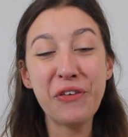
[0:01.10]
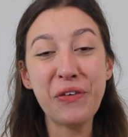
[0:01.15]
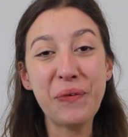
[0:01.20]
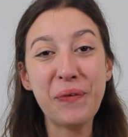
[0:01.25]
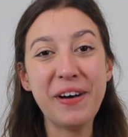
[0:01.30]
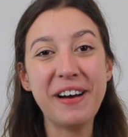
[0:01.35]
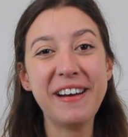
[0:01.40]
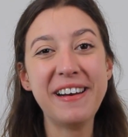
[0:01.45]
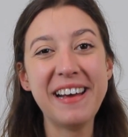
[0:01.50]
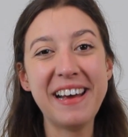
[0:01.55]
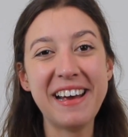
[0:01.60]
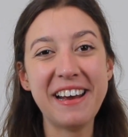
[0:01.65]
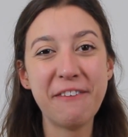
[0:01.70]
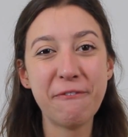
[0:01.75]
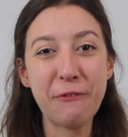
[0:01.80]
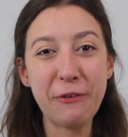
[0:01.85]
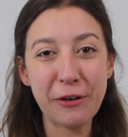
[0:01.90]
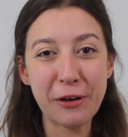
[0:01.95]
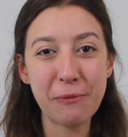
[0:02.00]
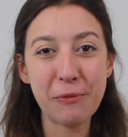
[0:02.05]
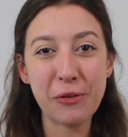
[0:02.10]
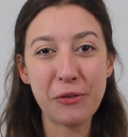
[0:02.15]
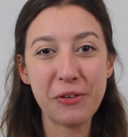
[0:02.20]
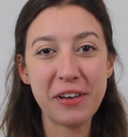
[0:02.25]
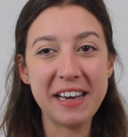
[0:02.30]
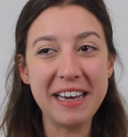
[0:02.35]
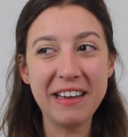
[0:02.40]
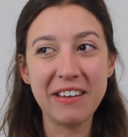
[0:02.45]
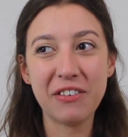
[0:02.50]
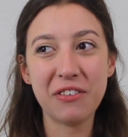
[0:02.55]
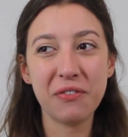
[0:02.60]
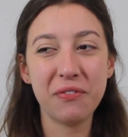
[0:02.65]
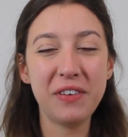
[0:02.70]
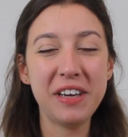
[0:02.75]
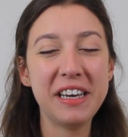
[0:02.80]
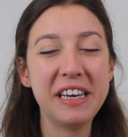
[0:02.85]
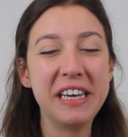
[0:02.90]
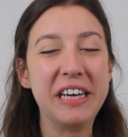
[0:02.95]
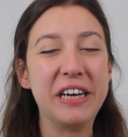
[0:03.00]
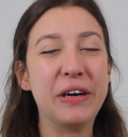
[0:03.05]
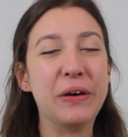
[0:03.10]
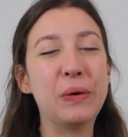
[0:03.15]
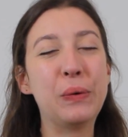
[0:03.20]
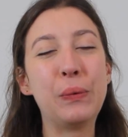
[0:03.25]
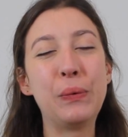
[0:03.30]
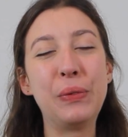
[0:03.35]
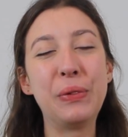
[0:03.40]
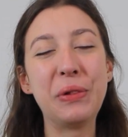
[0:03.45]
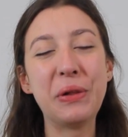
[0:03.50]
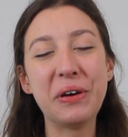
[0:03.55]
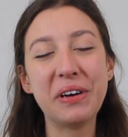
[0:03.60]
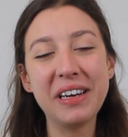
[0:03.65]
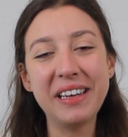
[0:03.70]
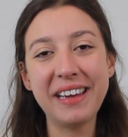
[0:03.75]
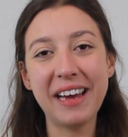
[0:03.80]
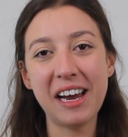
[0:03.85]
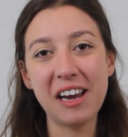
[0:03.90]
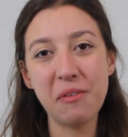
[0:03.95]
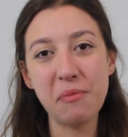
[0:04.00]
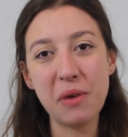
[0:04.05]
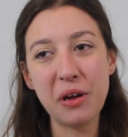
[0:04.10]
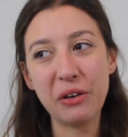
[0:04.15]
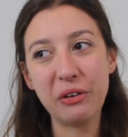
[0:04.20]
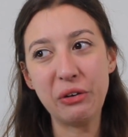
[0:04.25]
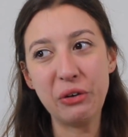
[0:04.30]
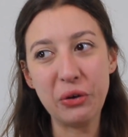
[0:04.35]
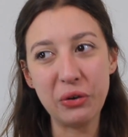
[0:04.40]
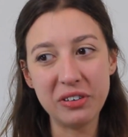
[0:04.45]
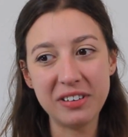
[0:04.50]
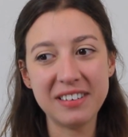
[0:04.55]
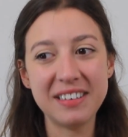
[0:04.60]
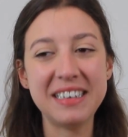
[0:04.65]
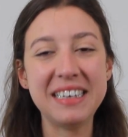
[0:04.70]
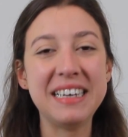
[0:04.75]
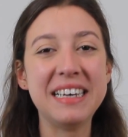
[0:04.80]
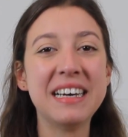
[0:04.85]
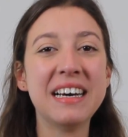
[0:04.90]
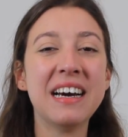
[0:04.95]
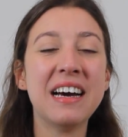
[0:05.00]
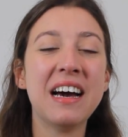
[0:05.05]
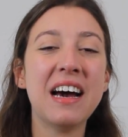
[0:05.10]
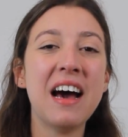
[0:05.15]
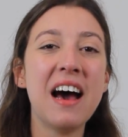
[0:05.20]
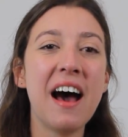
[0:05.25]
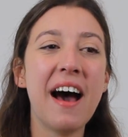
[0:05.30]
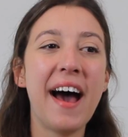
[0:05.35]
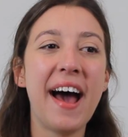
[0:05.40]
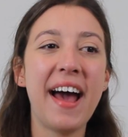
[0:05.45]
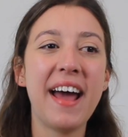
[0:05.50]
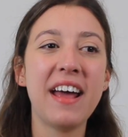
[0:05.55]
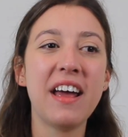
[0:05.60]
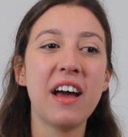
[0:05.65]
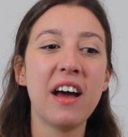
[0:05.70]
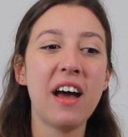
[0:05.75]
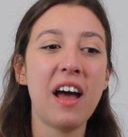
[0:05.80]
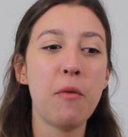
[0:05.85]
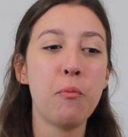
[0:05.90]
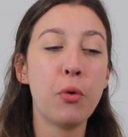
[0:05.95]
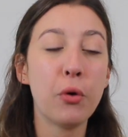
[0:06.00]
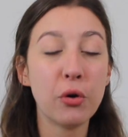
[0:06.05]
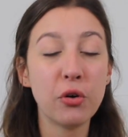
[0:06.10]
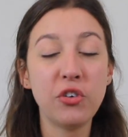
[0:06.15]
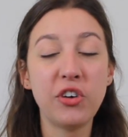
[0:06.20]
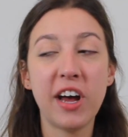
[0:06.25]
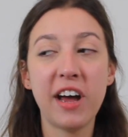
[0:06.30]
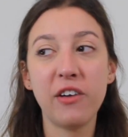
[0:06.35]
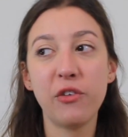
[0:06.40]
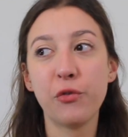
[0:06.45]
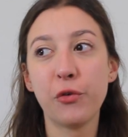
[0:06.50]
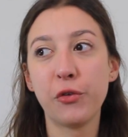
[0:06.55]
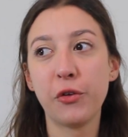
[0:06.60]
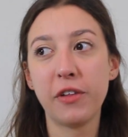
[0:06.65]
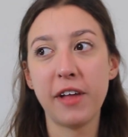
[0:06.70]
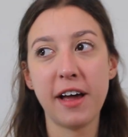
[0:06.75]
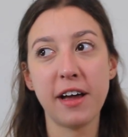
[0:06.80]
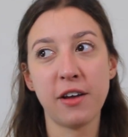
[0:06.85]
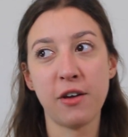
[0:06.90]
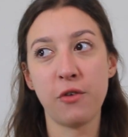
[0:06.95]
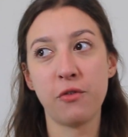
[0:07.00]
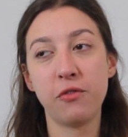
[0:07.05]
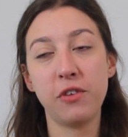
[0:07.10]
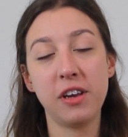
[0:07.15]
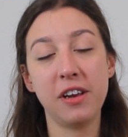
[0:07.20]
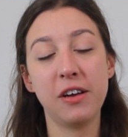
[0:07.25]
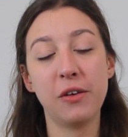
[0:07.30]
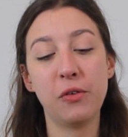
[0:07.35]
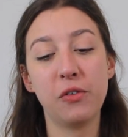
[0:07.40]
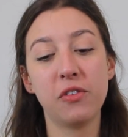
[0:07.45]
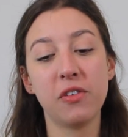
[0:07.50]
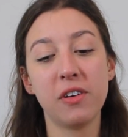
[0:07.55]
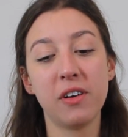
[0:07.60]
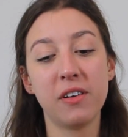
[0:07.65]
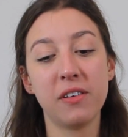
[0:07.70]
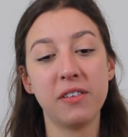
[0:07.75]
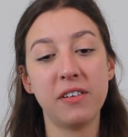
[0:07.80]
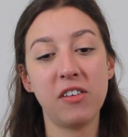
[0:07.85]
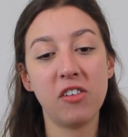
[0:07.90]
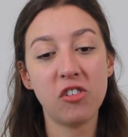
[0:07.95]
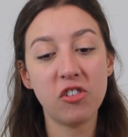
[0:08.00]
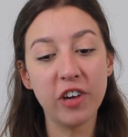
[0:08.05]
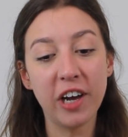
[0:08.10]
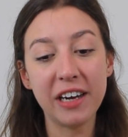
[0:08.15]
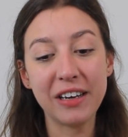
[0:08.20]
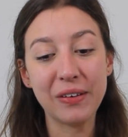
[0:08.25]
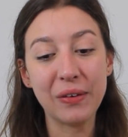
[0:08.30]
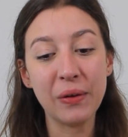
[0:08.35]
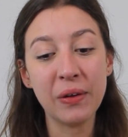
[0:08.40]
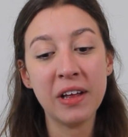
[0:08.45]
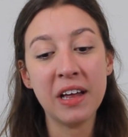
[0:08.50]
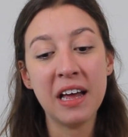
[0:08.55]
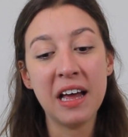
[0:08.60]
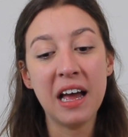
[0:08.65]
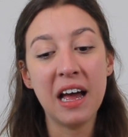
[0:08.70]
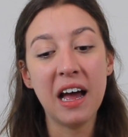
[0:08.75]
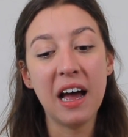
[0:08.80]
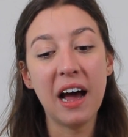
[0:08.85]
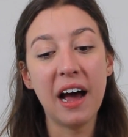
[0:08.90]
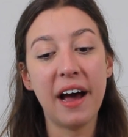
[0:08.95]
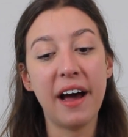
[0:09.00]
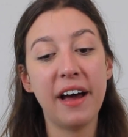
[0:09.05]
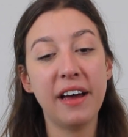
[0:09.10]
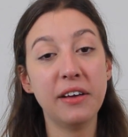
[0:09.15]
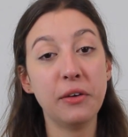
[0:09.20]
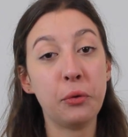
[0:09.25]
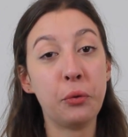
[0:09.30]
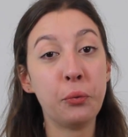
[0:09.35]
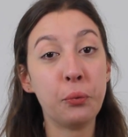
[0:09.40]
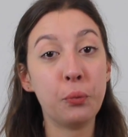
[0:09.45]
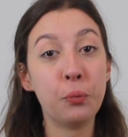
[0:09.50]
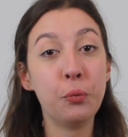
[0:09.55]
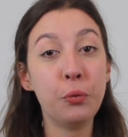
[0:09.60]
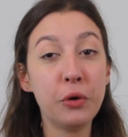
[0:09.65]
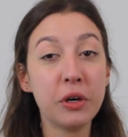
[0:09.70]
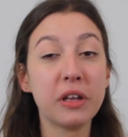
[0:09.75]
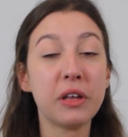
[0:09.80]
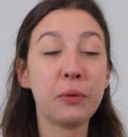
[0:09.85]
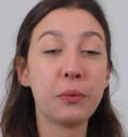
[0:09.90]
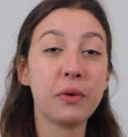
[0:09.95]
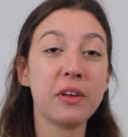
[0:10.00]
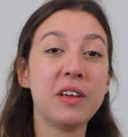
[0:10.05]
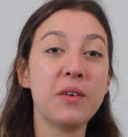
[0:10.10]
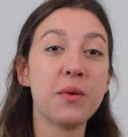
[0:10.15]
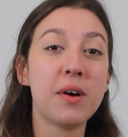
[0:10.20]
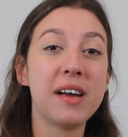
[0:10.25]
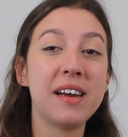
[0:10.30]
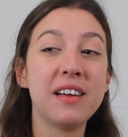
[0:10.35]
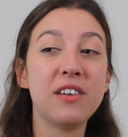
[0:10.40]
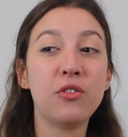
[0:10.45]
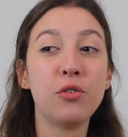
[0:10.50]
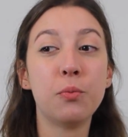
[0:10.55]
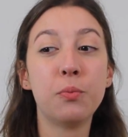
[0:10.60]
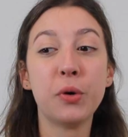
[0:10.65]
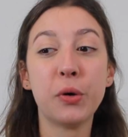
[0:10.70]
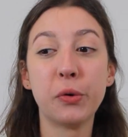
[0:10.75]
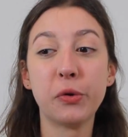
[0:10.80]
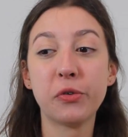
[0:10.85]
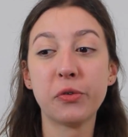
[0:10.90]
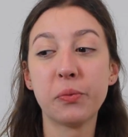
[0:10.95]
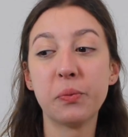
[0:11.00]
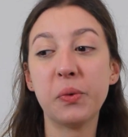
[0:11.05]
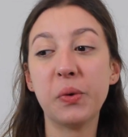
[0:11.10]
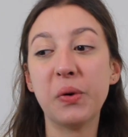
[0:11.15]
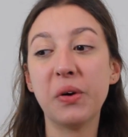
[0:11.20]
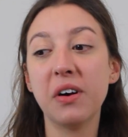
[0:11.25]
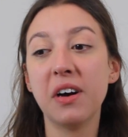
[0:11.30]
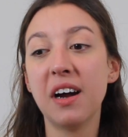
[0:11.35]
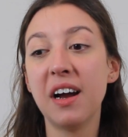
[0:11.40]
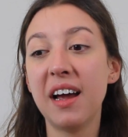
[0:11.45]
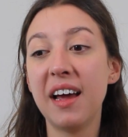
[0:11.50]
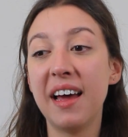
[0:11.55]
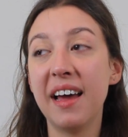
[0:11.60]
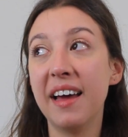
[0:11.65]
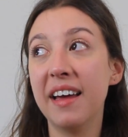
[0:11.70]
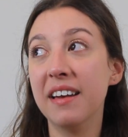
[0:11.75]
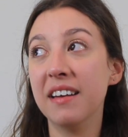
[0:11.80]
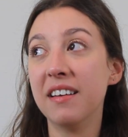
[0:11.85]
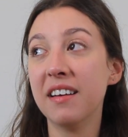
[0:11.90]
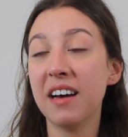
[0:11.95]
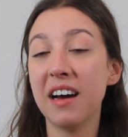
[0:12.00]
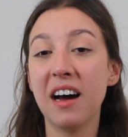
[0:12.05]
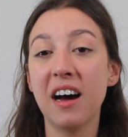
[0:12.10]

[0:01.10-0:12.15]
everyone and welcome to today's video. Long time no see. I apologize for the lack of videos on this channel. I really wanted to post more and